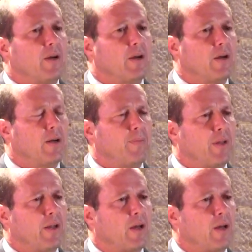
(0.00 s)
And
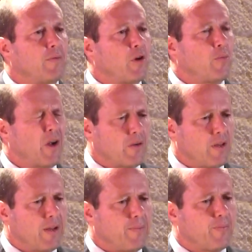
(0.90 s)
I'm very proud of
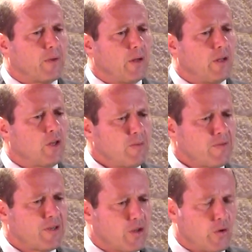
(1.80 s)
that. In terms
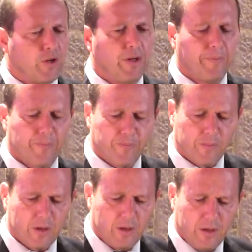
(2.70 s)
of security,
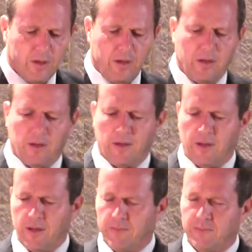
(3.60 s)

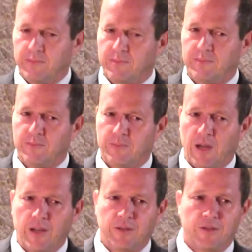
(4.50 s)

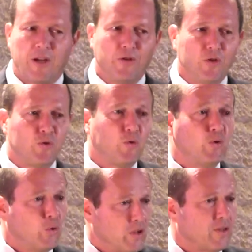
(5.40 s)
I dare you to
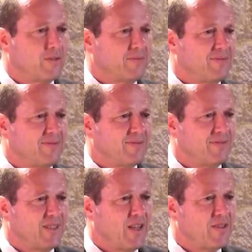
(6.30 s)
Google
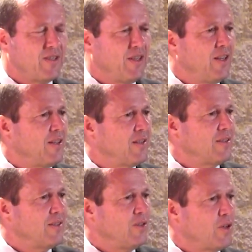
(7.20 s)
and see,
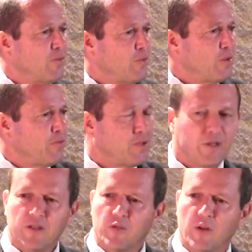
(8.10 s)
you come from different
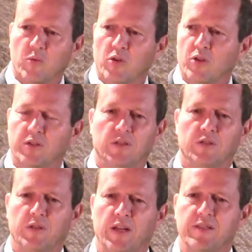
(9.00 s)
cities around the world, in
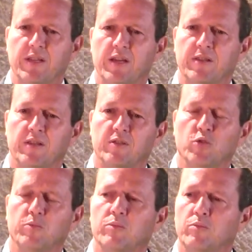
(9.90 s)
the United States, I
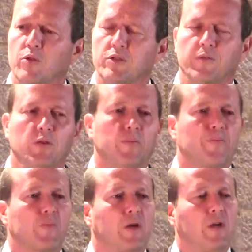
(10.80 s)
assume, most of you.
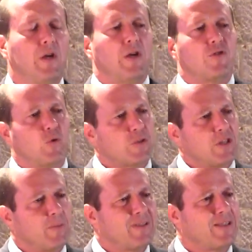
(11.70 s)

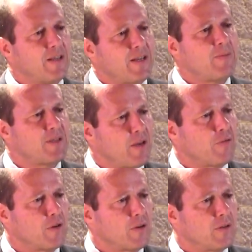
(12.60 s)
Jerusalem is 10 times
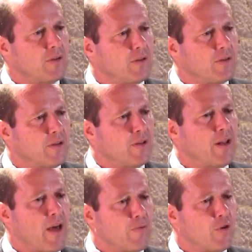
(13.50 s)
safer than
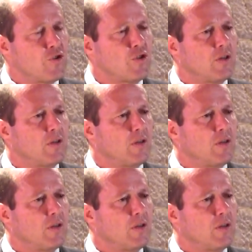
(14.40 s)
an average